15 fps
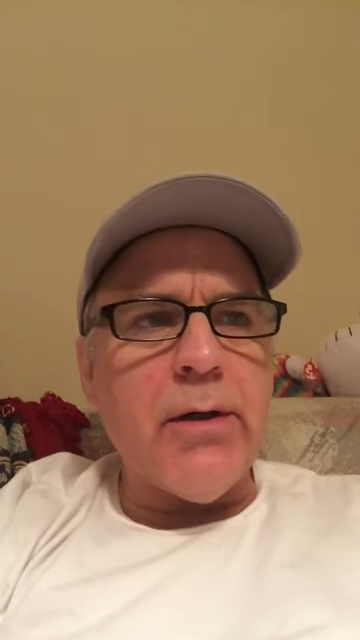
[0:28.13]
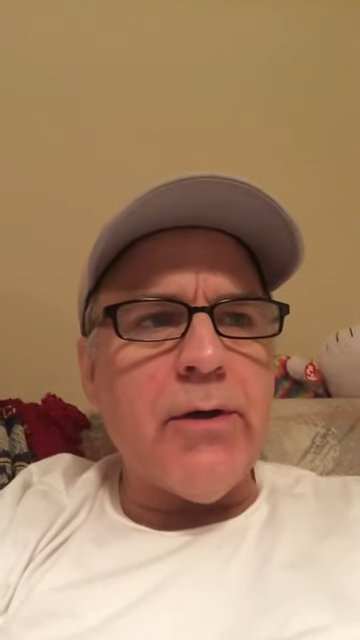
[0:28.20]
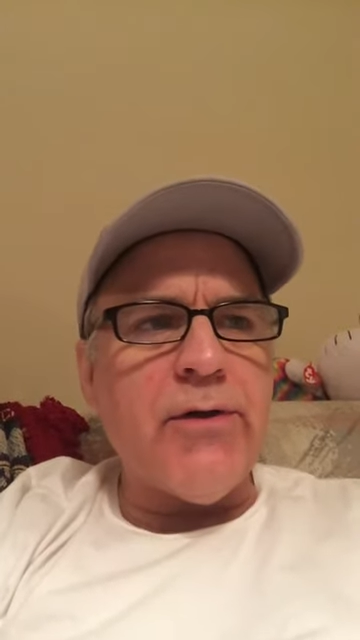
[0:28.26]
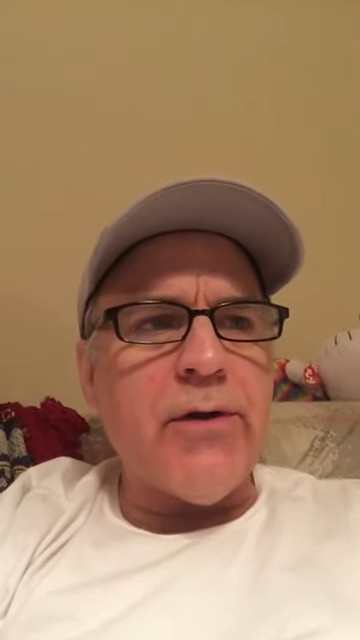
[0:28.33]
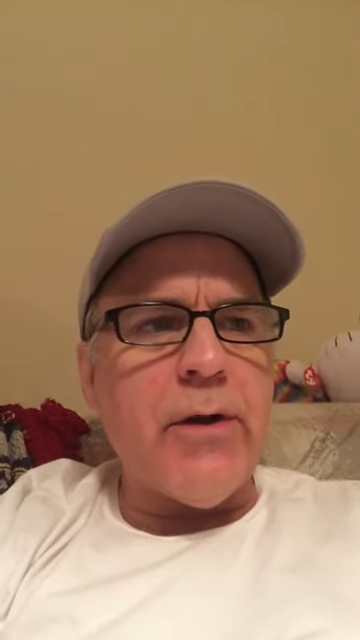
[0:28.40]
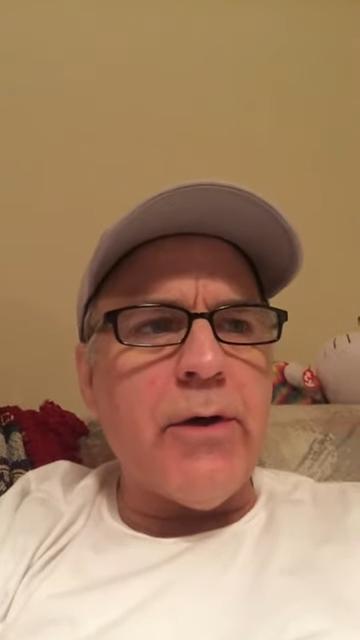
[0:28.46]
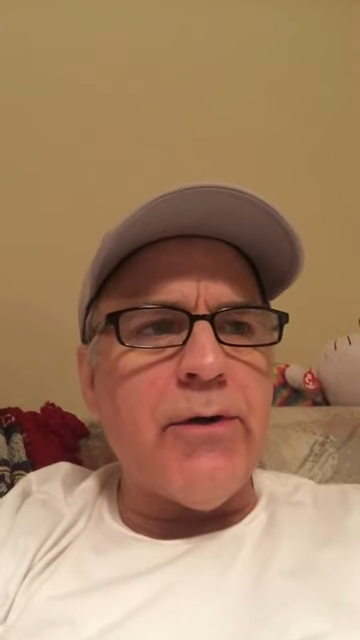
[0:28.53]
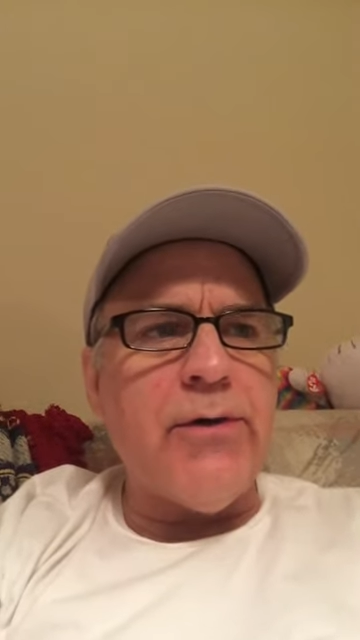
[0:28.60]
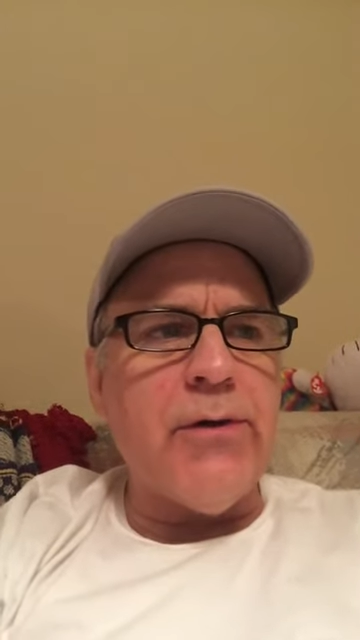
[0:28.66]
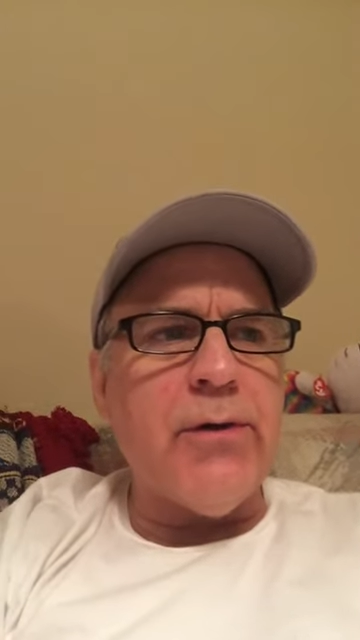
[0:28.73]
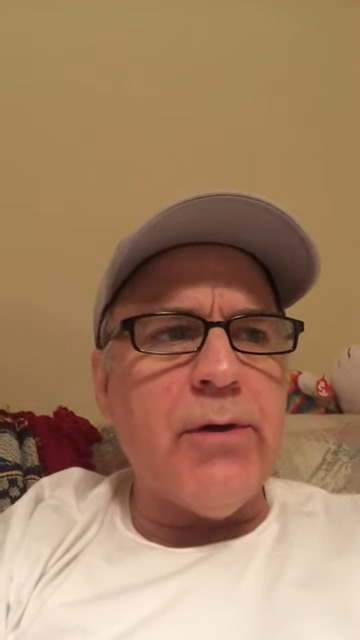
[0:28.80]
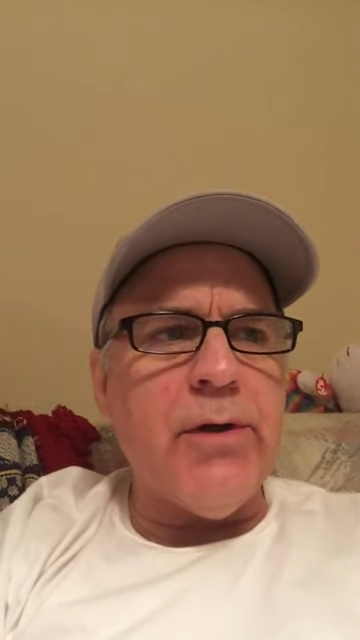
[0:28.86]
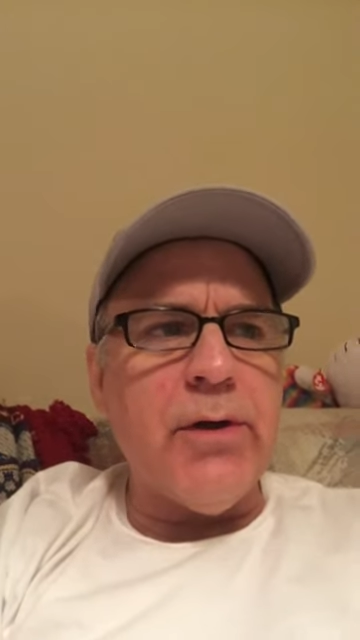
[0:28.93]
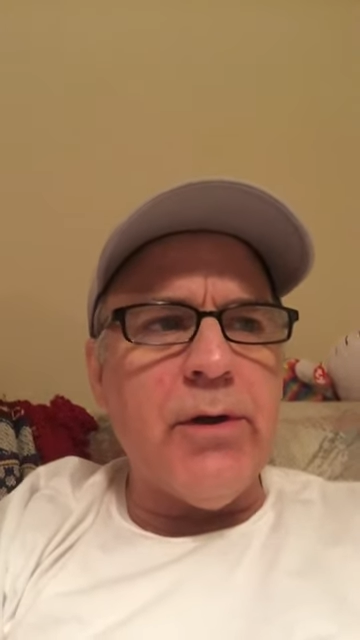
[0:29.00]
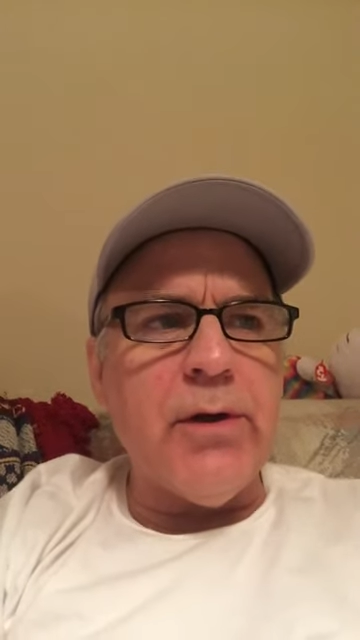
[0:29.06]
nostalgia
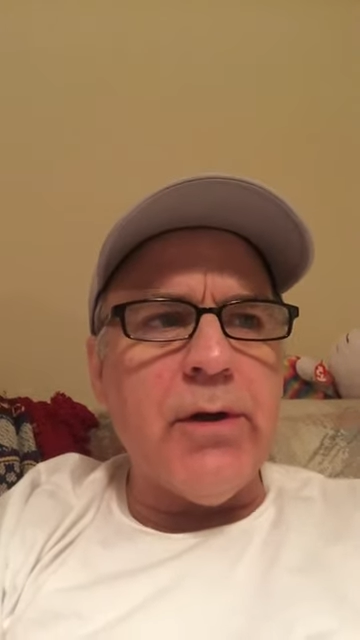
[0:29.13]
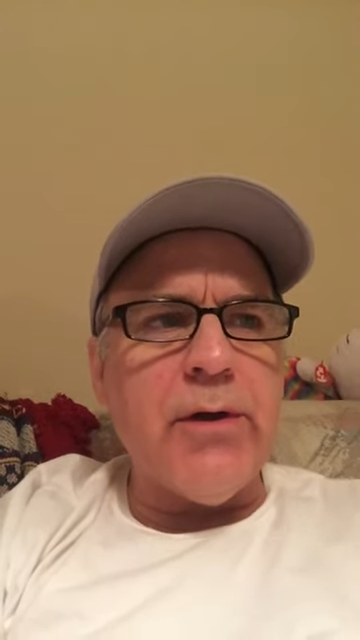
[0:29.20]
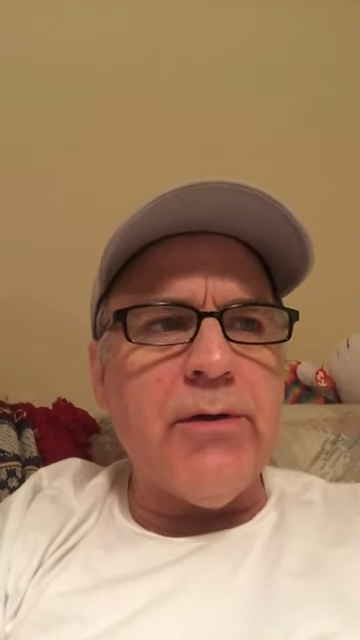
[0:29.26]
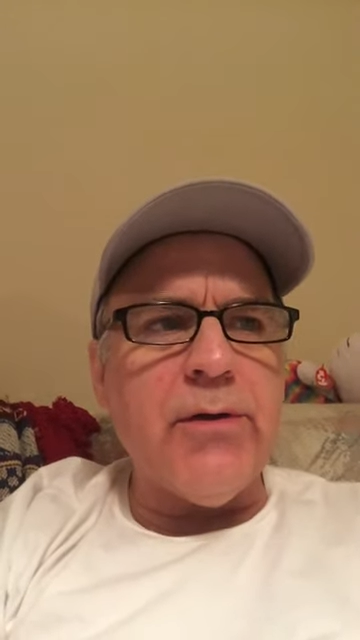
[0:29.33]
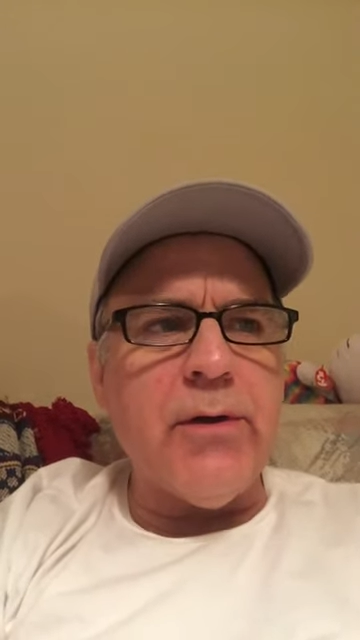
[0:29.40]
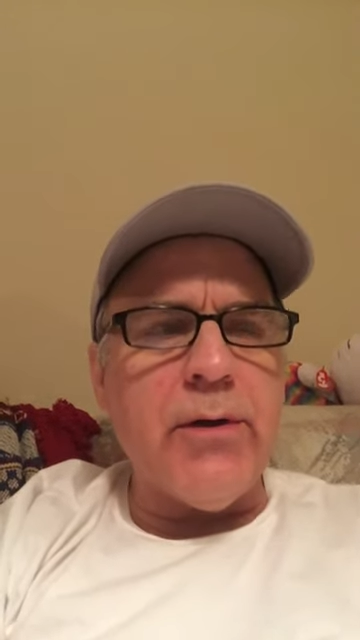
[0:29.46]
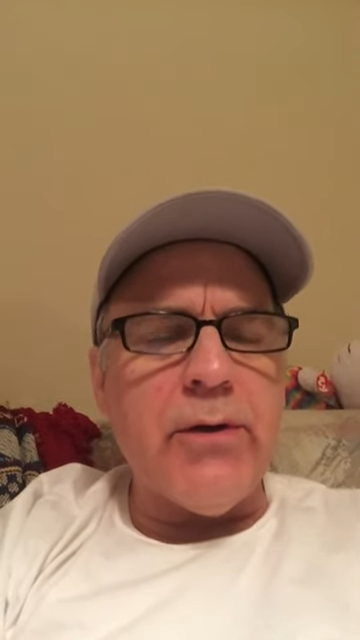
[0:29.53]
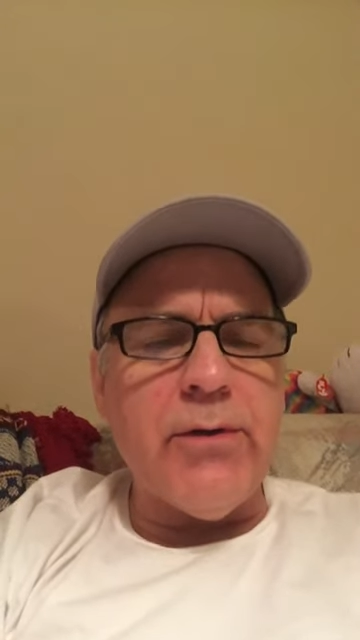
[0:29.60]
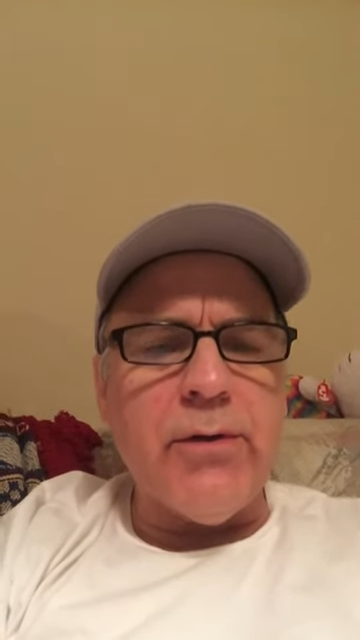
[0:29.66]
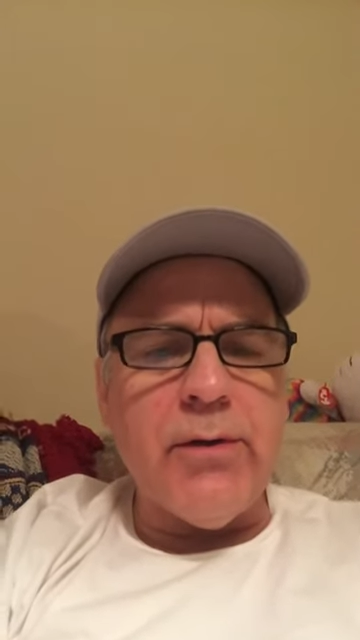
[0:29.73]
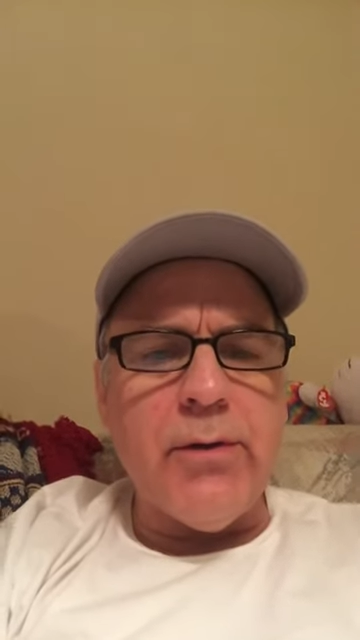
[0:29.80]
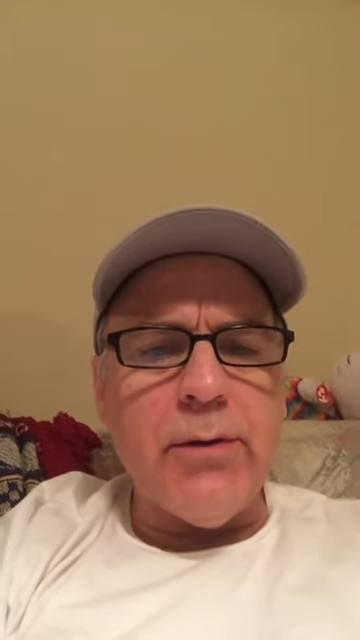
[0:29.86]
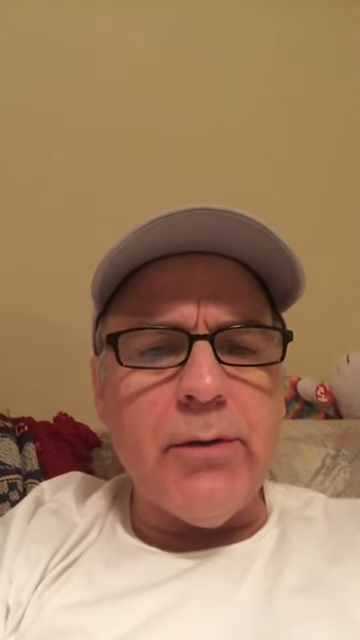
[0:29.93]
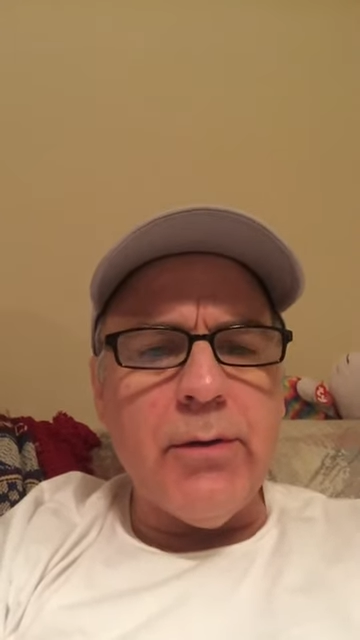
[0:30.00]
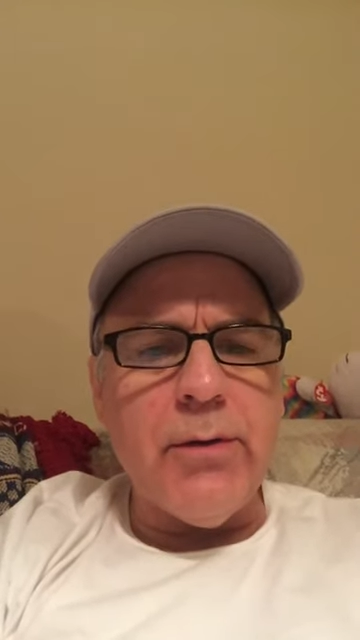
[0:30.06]
didn't exist.